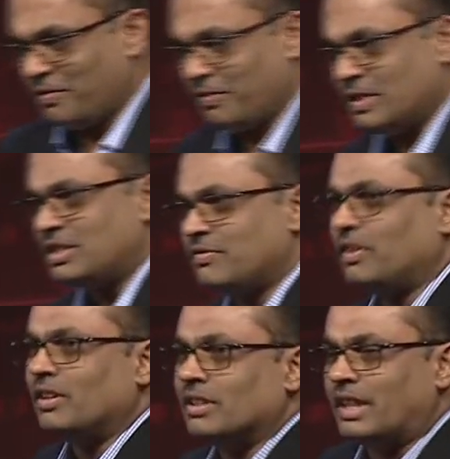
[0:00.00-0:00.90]
First of
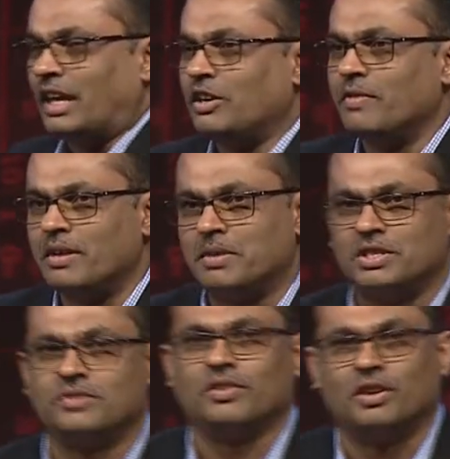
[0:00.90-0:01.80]
all, thank you very
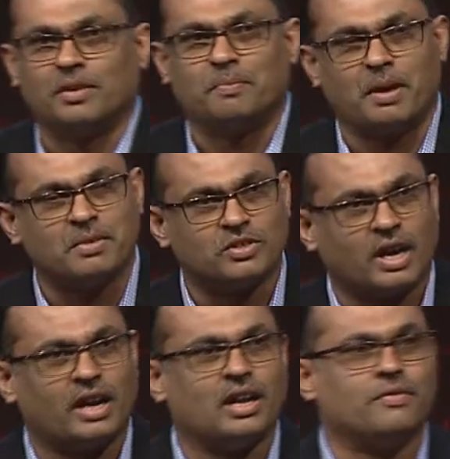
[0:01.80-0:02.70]
much for Payments
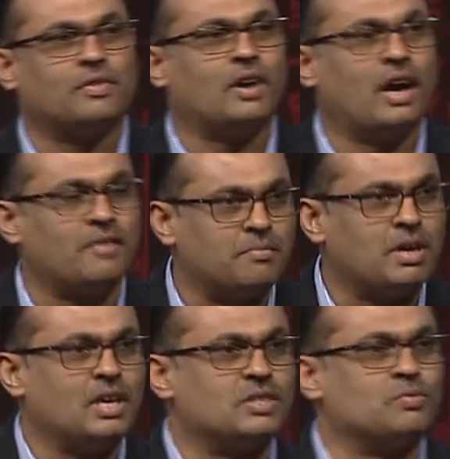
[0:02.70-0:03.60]
Canada for having
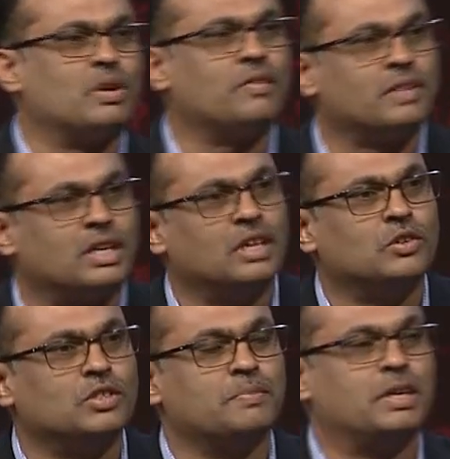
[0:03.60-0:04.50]
me as one of the
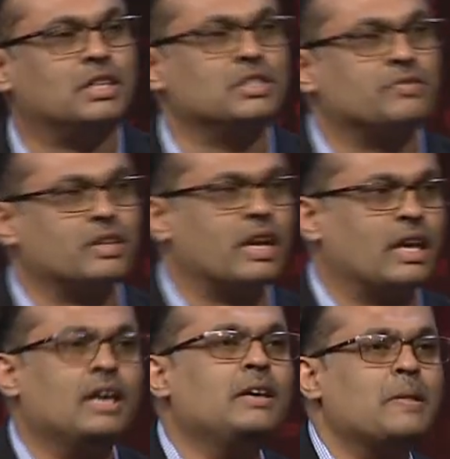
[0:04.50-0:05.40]
keynote speakers for the
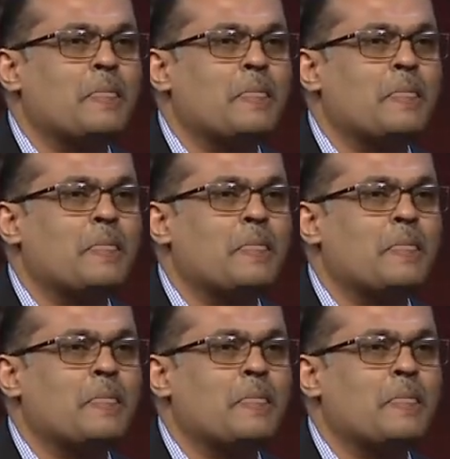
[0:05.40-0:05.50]
day.